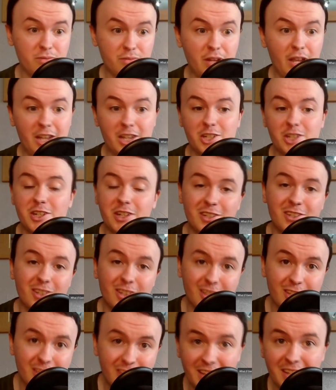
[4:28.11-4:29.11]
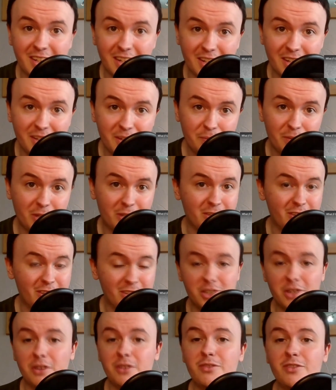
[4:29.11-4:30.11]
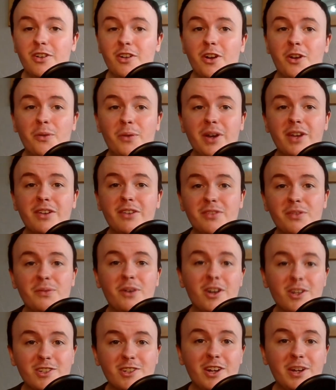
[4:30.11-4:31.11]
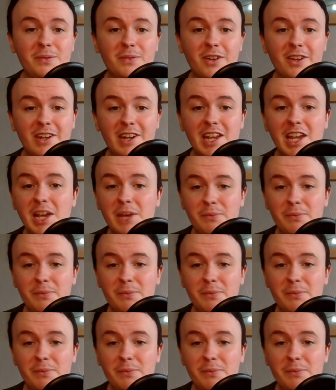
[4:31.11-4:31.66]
actually succeeding, because it's so far away from our timeline.